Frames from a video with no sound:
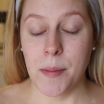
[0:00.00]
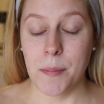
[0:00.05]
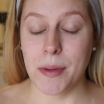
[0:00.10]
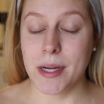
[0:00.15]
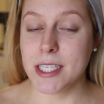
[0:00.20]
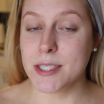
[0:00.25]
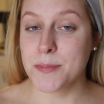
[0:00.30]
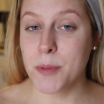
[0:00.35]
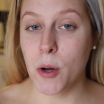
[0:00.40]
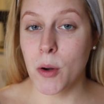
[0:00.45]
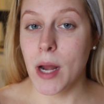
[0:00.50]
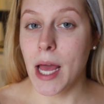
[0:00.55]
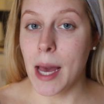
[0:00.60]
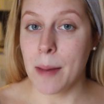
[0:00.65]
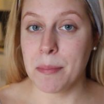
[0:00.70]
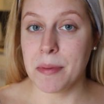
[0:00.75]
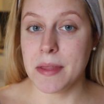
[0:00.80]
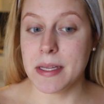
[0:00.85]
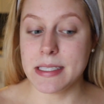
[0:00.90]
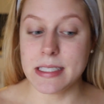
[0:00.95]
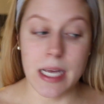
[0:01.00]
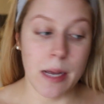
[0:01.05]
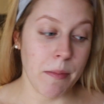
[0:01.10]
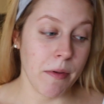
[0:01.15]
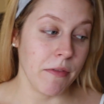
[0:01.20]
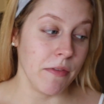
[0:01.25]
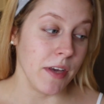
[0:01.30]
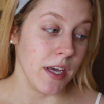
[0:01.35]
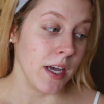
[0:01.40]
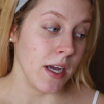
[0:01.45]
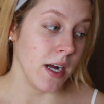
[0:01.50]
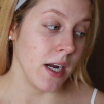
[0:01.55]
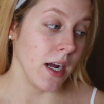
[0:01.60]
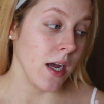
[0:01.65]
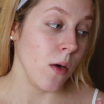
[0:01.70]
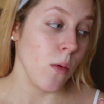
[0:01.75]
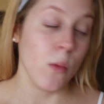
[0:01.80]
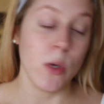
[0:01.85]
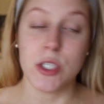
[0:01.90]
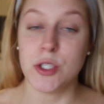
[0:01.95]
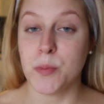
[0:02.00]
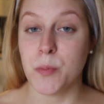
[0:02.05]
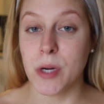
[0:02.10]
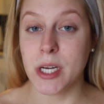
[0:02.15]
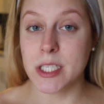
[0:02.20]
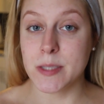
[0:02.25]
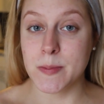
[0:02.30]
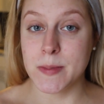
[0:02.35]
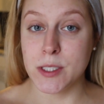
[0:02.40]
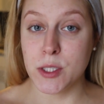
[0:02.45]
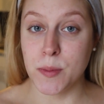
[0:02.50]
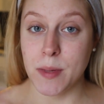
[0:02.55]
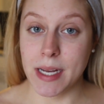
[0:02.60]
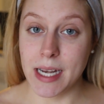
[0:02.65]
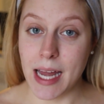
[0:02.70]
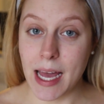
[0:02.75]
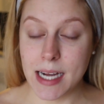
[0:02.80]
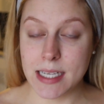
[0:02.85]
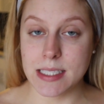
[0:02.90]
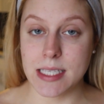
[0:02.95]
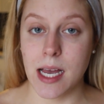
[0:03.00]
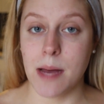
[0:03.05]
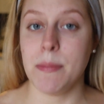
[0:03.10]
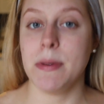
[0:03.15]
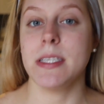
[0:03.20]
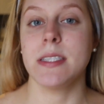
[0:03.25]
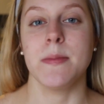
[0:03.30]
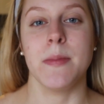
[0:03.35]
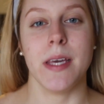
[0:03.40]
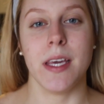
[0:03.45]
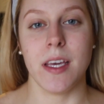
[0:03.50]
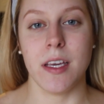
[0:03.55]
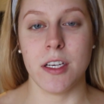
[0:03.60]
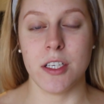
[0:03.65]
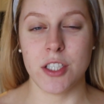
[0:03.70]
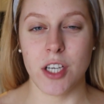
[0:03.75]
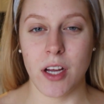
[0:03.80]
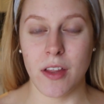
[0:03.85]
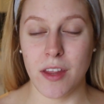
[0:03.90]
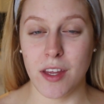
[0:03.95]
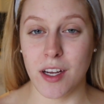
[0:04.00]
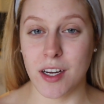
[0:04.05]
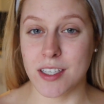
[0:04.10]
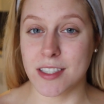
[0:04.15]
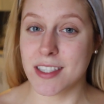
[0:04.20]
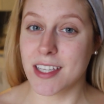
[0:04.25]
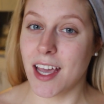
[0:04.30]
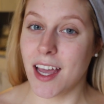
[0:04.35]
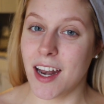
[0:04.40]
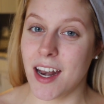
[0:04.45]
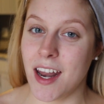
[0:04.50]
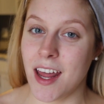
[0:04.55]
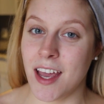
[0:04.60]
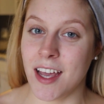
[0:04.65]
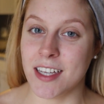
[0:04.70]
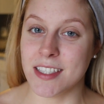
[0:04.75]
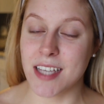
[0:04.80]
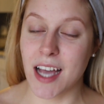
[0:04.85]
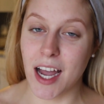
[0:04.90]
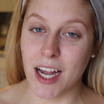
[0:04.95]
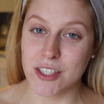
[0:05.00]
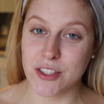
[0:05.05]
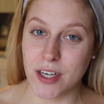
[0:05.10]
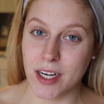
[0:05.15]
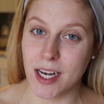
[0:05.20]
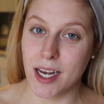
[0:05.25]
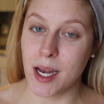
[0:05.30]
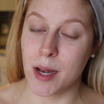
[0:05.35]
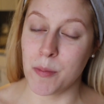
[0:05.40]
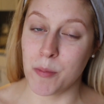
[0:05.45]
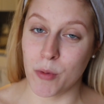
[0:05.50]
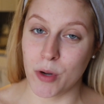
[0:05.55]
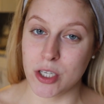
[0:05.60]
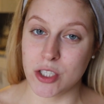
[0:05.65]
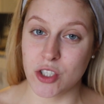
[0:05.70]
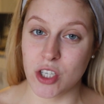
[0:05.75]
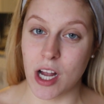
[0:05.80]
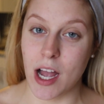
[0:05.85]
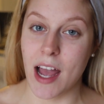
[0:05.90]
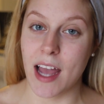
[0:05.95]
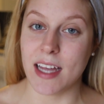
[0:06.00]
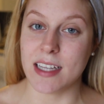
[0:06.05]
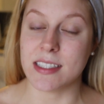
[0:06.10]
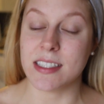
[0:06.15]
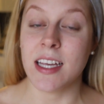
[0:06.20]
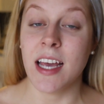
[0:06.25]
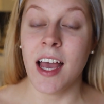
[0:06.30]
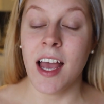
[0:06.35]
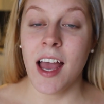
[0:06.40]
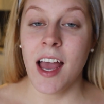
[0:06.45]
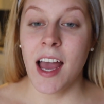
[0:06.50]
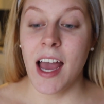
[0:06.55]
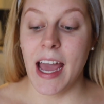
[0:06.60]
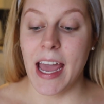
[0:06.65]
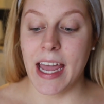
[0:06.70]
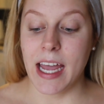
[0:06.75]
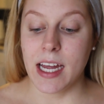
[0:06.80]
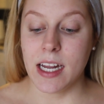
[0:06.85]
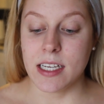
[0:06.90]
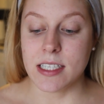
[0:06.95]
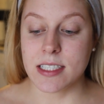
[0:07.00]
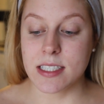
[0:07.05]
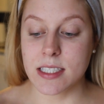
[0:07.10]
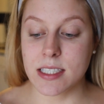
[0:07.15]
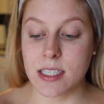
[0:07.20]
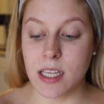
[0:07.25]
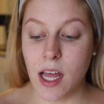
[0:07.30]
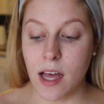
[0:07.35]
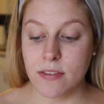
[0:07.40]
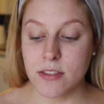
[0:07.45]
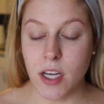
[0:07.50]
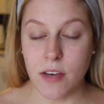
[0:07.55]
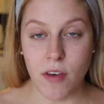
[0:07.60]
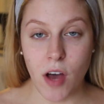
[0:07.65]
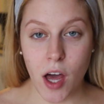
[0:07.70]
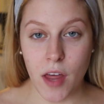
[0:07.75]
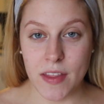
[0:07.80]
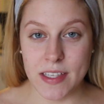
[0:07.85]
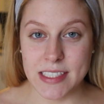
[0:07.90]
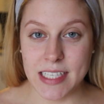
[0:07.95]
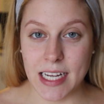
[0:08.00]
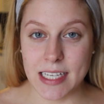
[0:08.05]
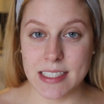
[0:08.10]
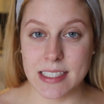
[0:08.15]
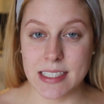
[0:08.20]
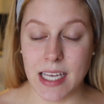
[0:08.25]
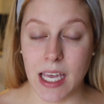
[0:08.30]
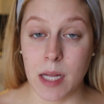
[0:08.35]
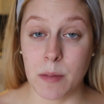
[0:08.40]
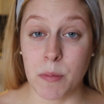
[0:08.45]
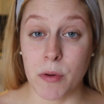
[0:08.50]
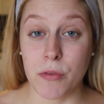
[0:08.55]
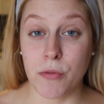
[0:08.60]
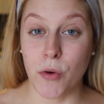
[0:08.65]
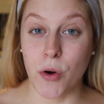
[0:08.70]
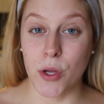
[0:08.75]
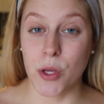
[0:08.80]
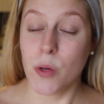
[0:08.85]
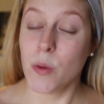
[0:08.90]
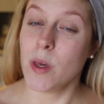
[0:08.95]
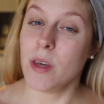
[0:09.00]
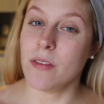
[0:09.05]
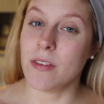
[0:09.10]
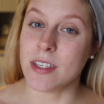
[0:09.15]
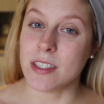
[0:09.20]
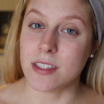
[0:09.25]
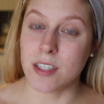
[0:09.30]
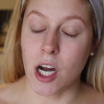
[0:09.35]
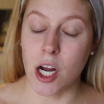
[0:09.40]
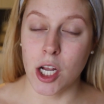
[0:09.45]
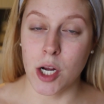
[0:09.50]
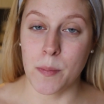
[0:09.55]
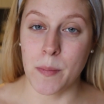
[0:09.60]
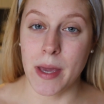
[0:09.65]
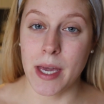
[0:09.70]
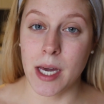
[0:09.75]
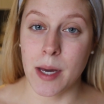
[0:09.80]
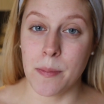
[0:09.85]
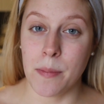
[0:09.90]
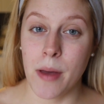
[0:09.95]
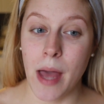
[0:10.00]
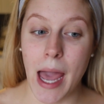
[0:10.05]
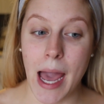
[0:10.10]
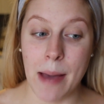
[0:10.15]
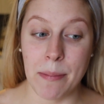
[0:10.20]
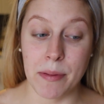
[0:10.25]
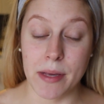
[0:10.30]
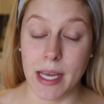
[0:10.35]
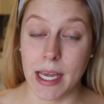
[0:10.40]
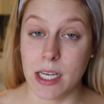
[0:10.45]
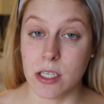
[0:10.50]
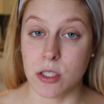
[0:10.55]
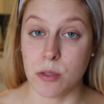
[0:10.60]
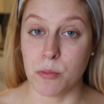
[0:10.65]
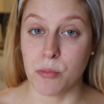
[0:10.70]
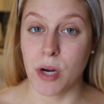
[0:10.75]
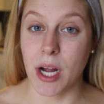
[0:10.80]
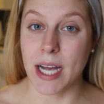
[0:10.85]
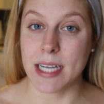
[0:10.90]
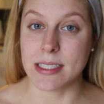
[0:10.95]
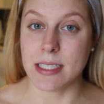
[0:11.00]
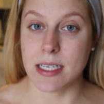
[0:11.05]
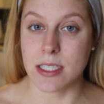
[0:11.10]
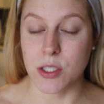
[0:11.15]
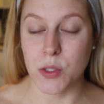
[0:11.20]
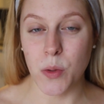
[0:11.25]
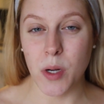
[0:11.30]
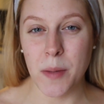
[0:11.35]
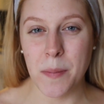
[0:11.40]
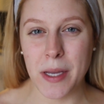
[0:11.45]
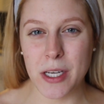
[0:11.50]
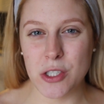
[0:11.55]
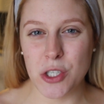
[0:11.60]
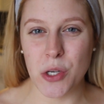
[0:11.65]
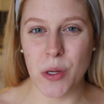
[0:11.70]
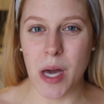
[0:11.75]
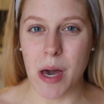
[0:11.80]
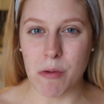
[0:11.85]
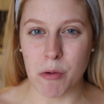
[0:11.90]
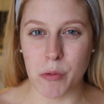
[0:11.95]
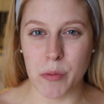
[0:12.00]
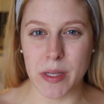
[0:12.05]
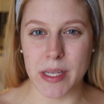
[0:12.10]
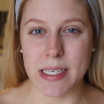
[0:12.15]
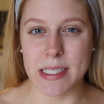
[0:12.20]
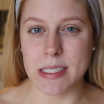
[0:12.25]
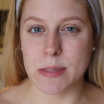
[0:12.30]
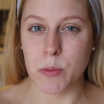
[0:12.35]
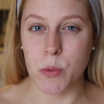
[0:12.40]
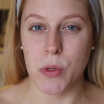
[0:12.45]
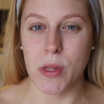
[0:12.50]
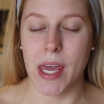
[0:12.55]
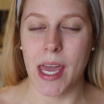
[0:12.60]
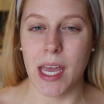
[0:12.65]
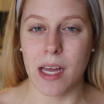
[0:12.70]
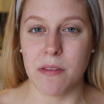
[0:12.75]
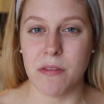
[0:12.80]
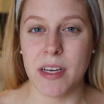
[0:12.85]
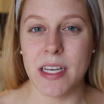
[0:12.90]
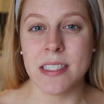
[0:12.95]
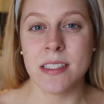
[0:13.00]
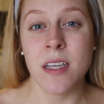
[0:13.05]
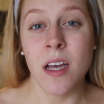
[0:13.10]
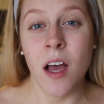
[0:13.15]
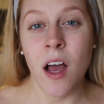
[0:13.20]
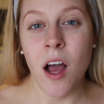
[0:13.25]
But it's prone to happen this time of year, which brings me to my next step, is making sure that your skin is hydrated and moisturized and sloughed off all the dead skin before you even start your makeup application process. You want to make sure you have a really smooth canvas.